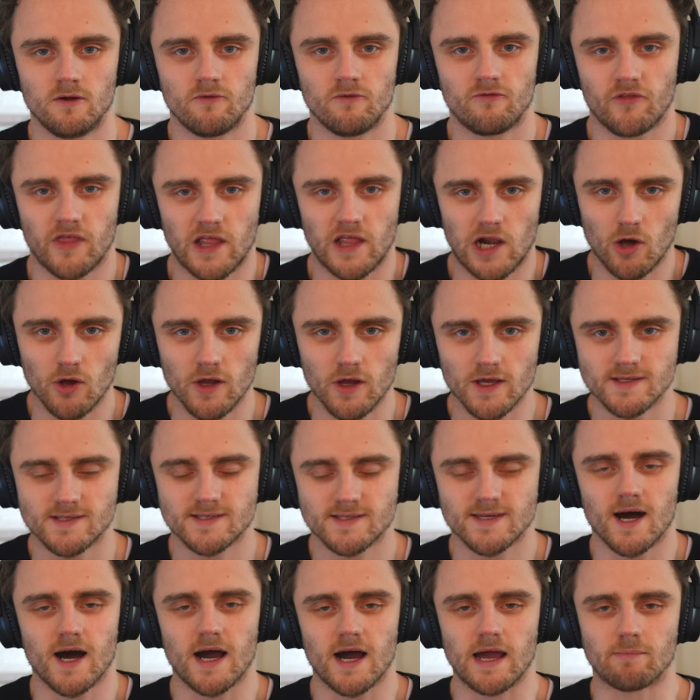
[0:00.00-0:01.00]
For the
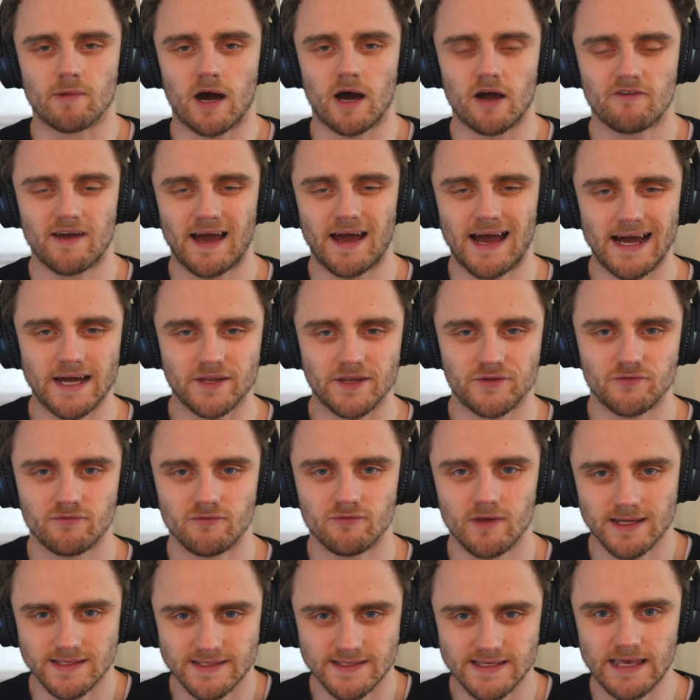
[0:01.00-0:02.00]
longest time, I've had
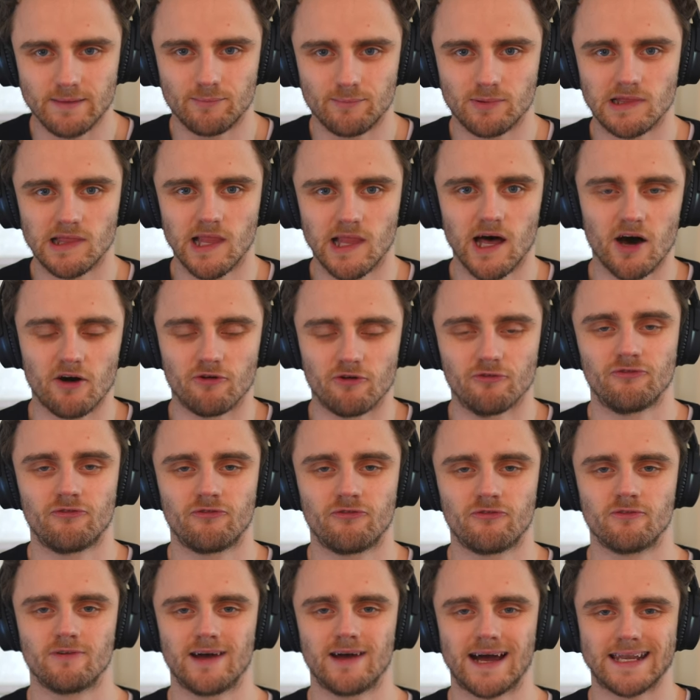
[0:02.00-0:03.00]
a deep
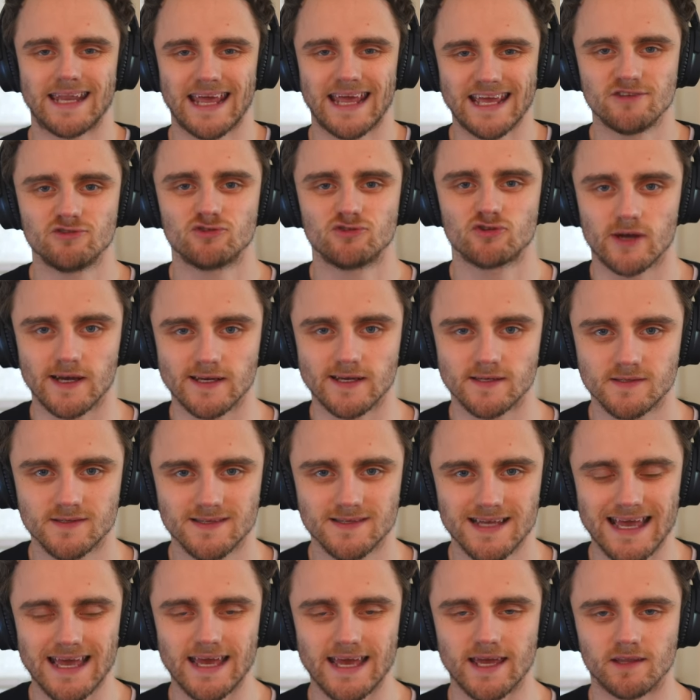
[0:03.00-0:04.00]
love and
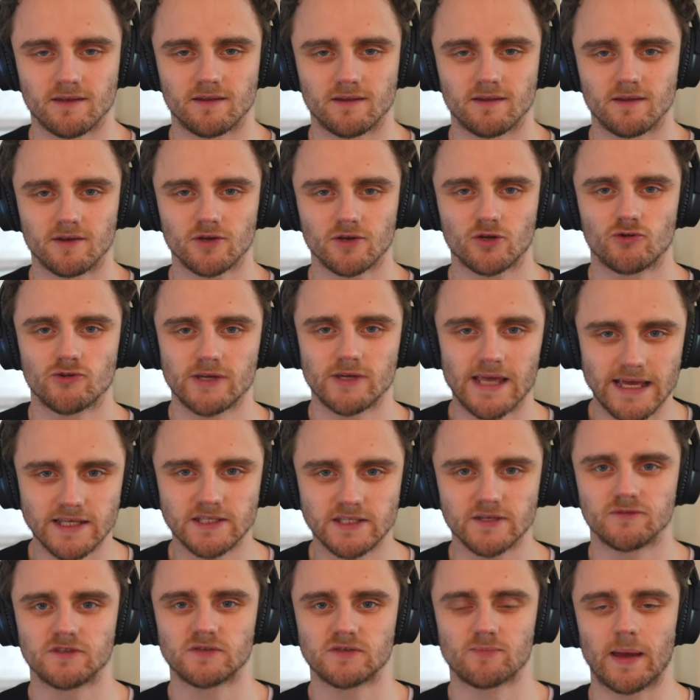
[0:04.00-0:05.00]
interest in
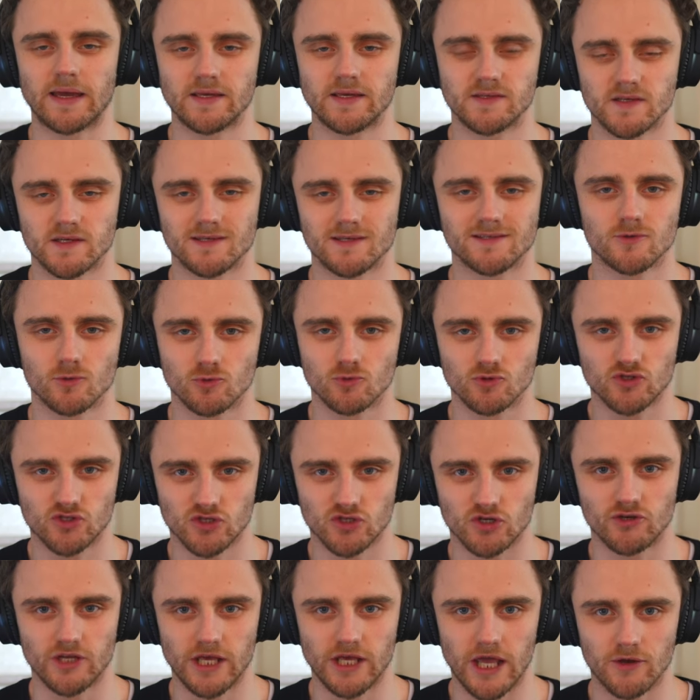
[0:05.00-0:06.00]
creative spaces or
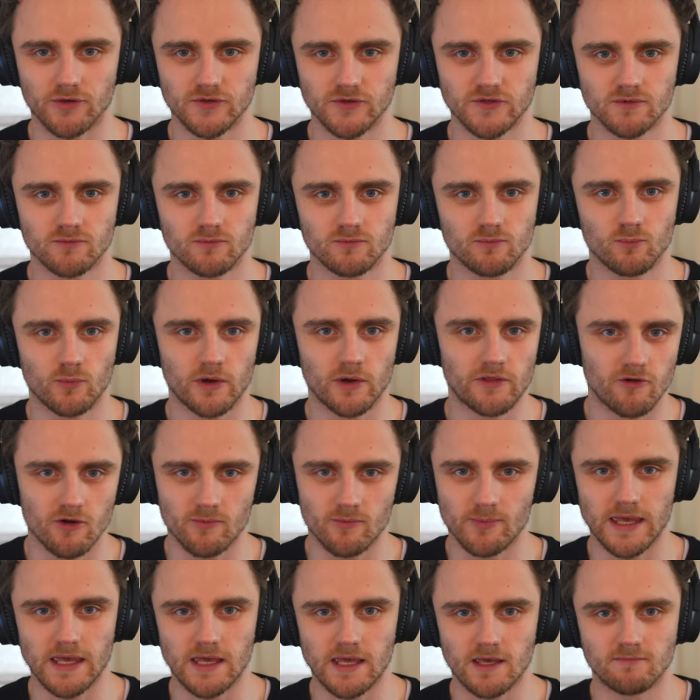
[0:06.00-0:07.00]
studios, whether
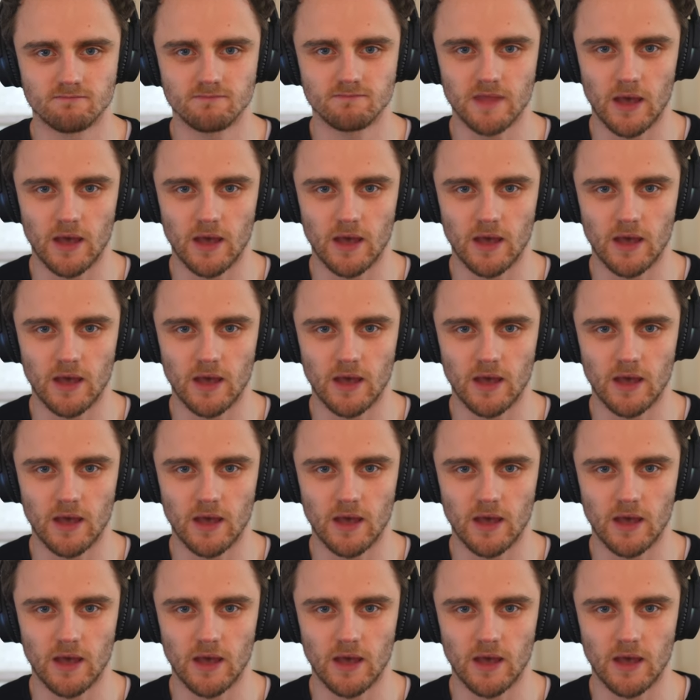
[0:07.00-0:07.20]
it be